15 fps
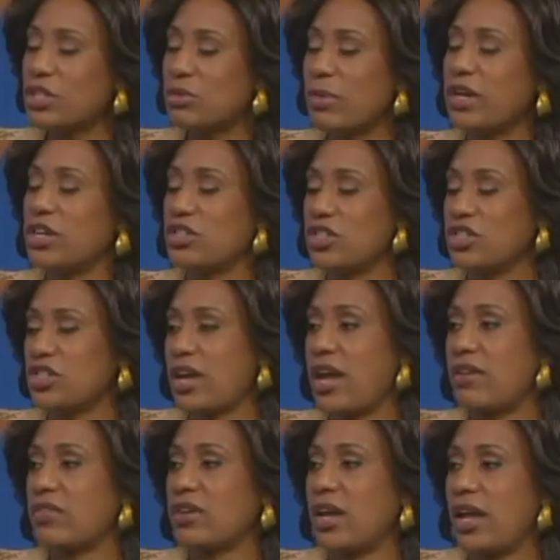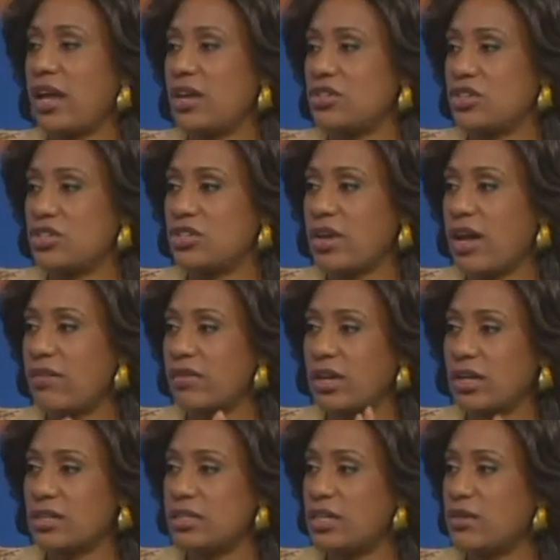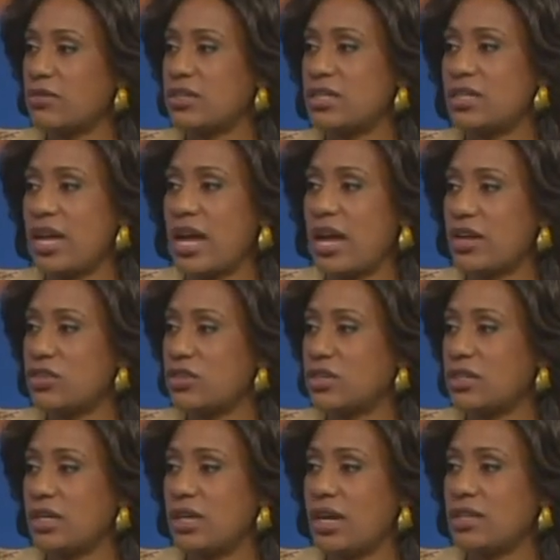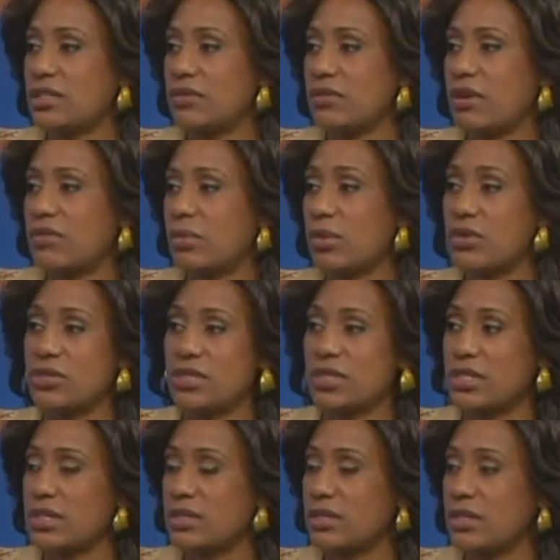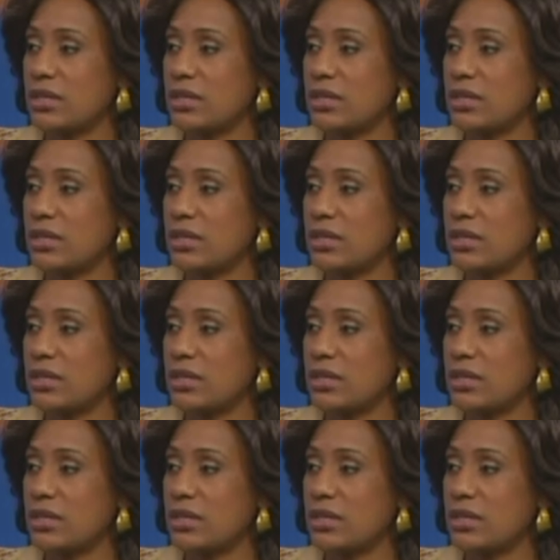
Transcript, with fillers: money should you have on hand? Should you have like a secret stash just in case of emergencies?